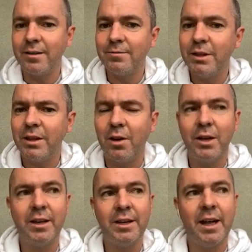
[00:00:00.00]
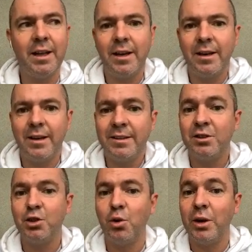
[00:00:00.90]
and it is
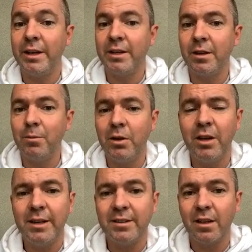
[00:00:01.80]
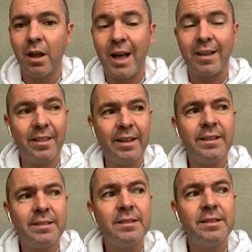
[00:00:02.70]
joining communities like
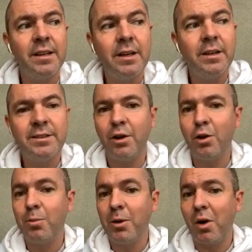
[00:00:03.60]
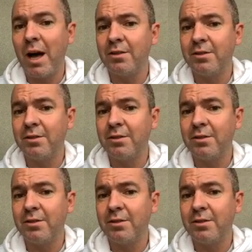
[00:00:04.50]
this to help you out.